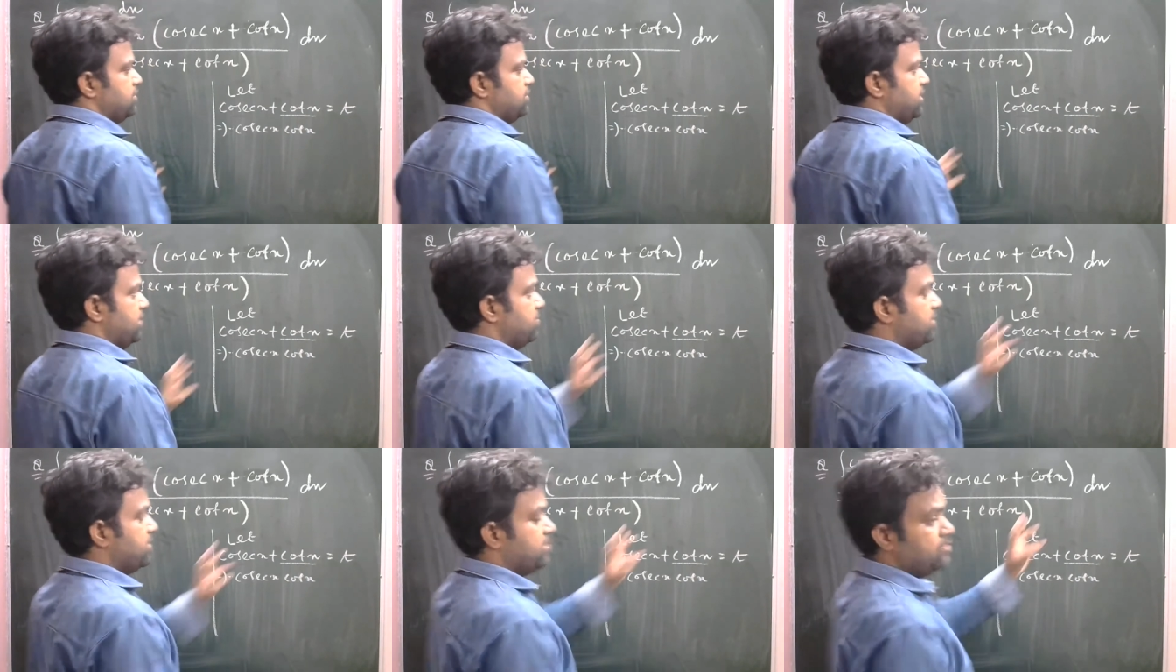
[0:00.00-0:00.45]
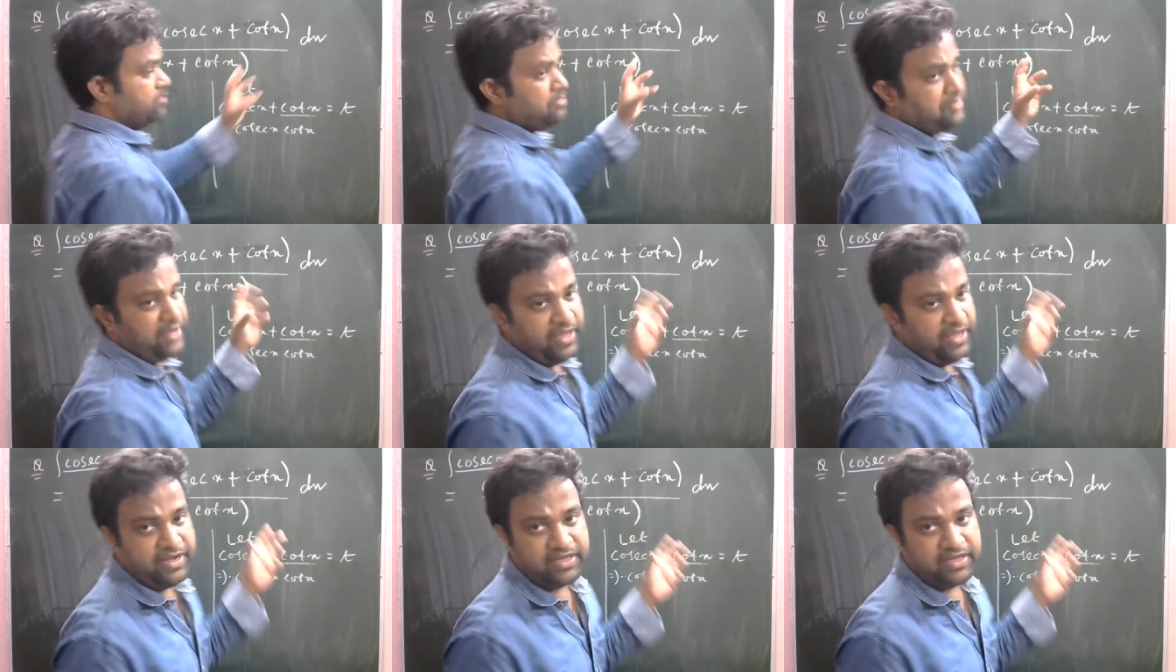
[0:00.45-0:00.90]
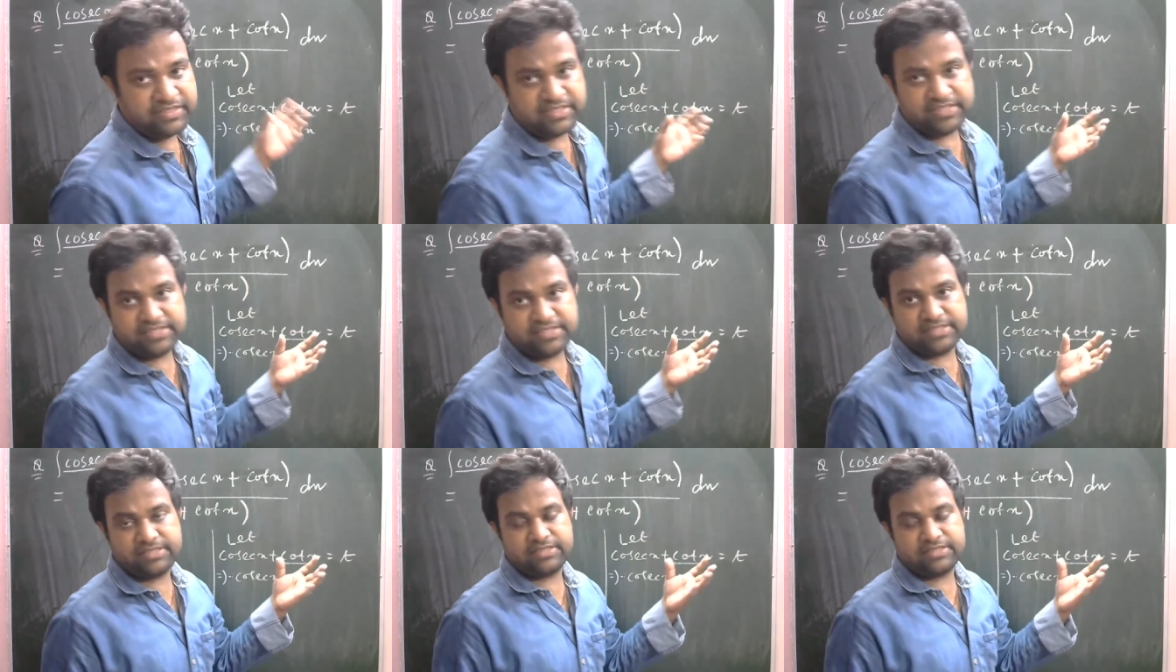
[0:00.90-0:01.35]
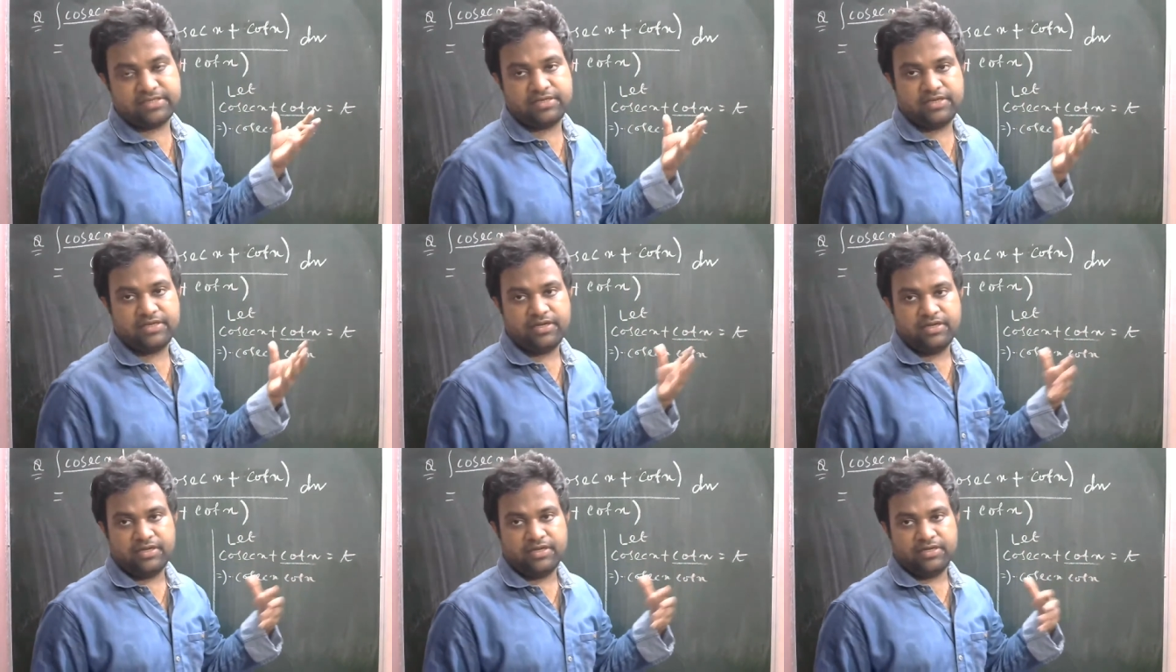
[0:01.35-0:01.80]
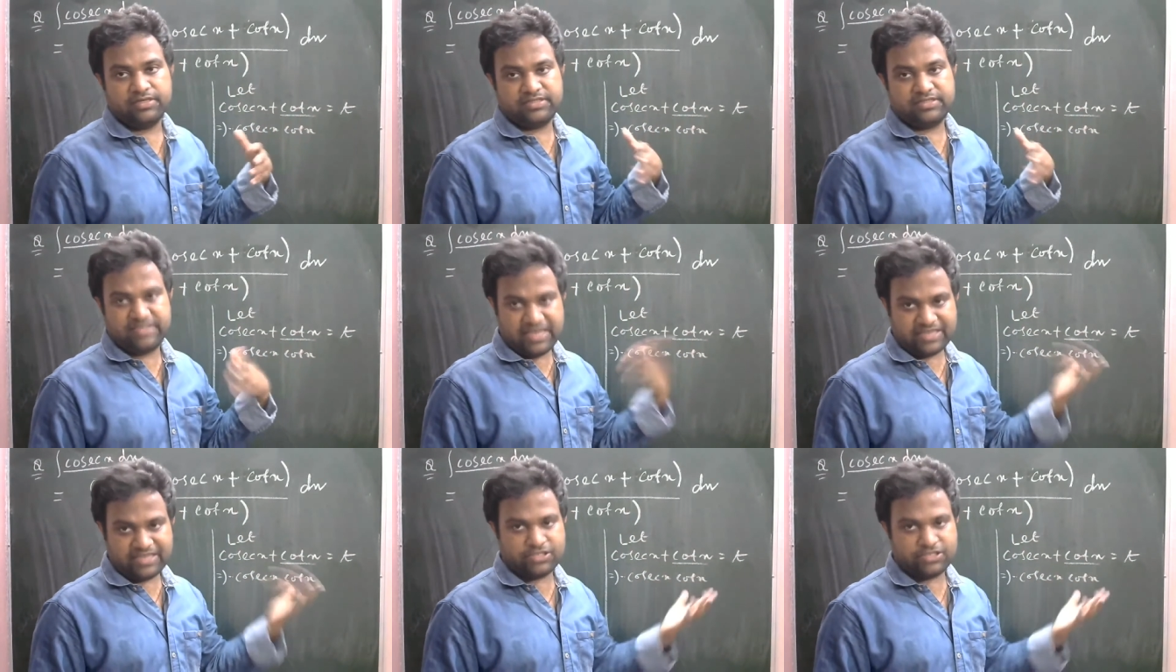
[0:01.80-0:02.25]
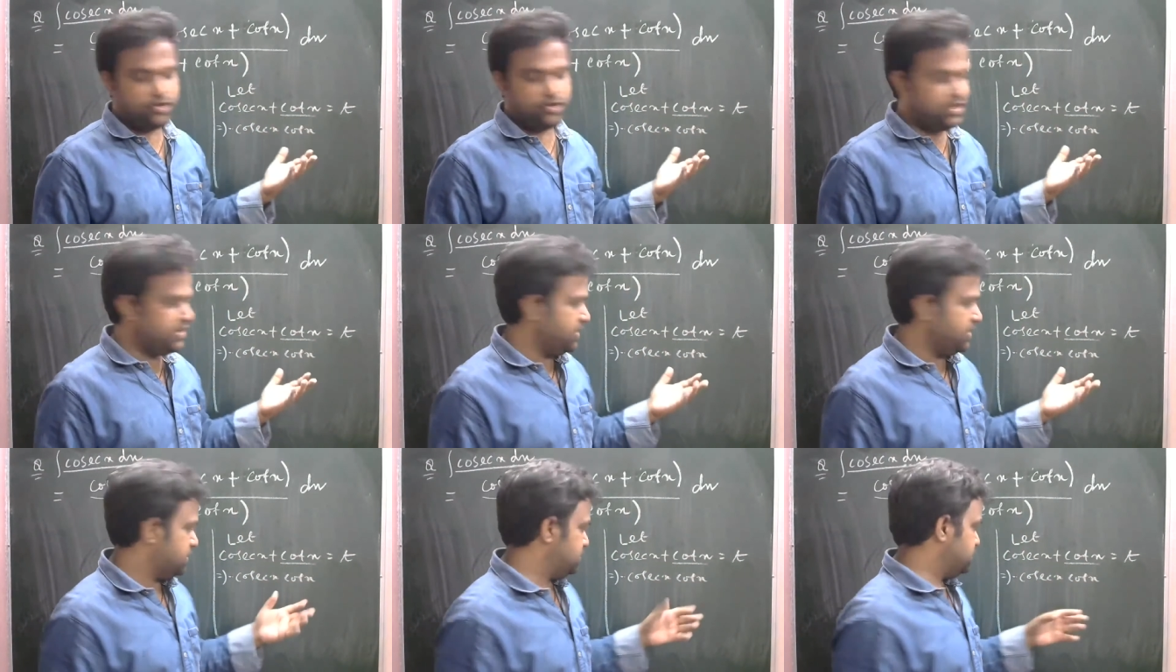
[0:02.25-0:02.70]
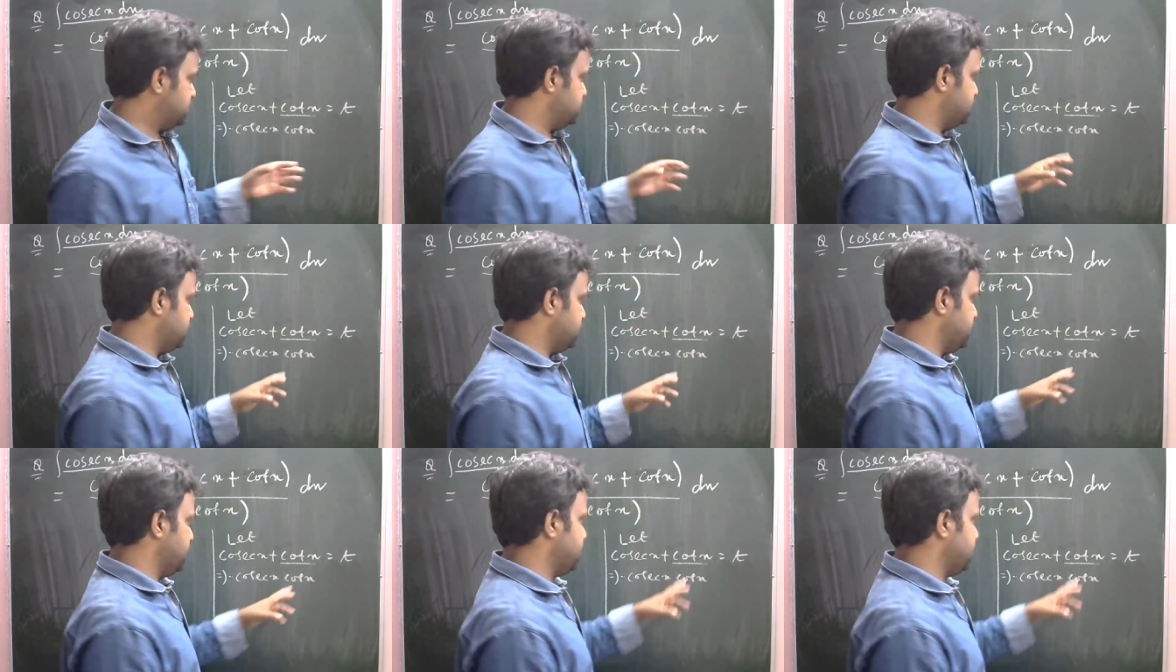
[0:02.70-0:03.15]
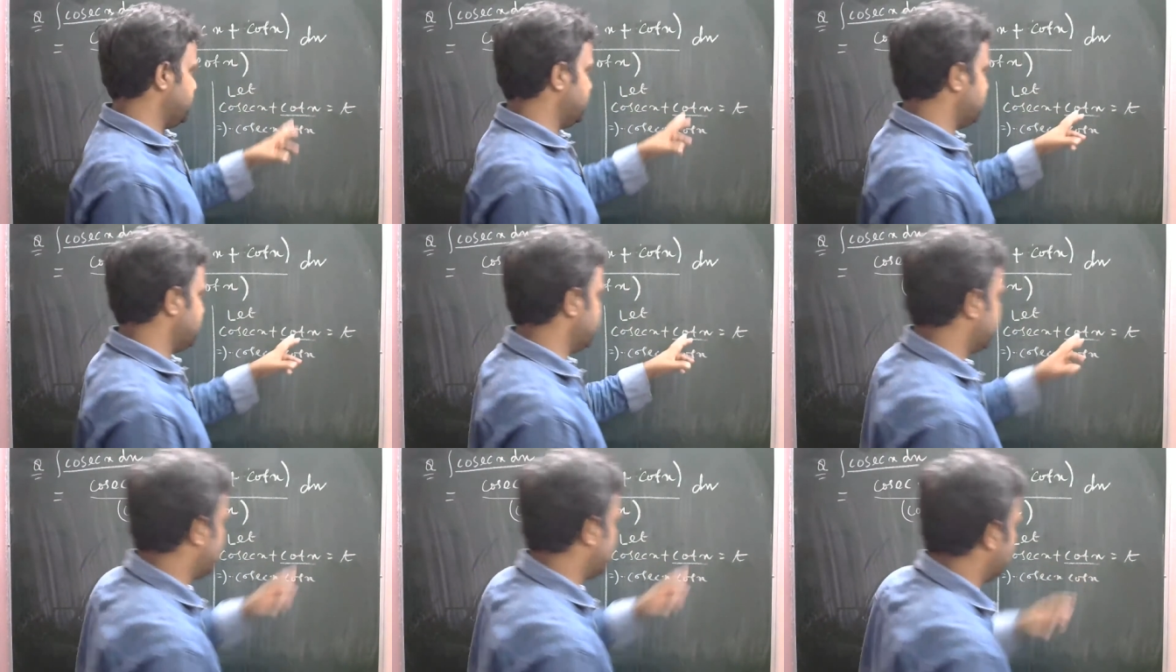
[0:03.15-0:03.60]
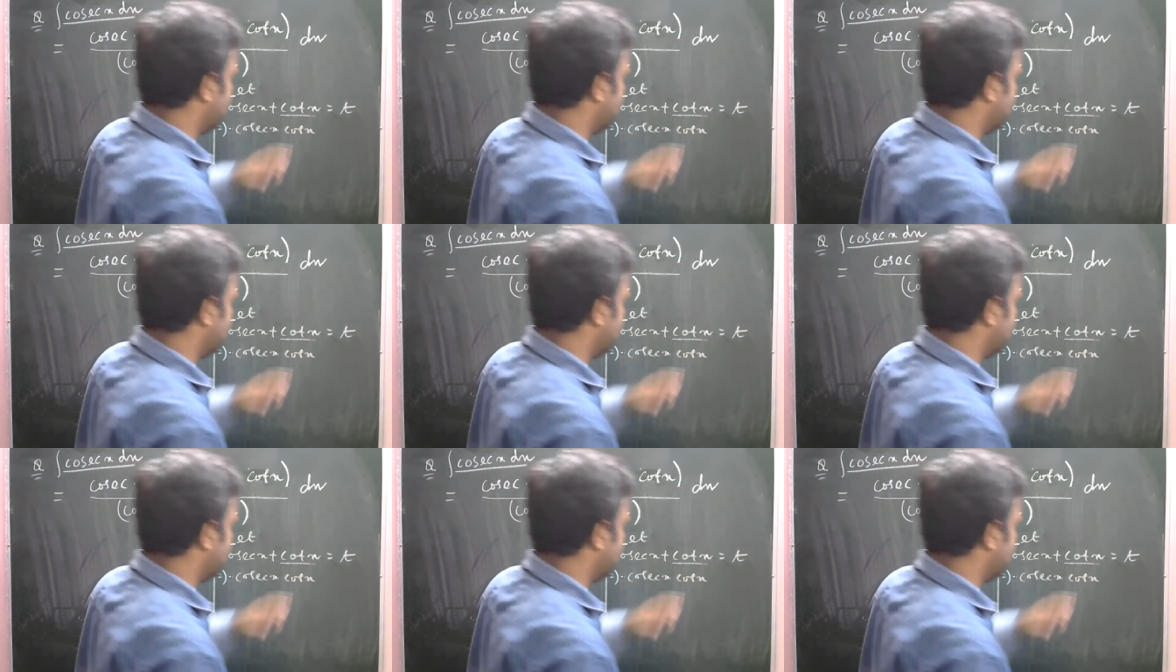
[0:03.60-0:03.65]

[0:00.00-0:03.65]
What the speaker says: derivative of tan x is sec square x, derivative of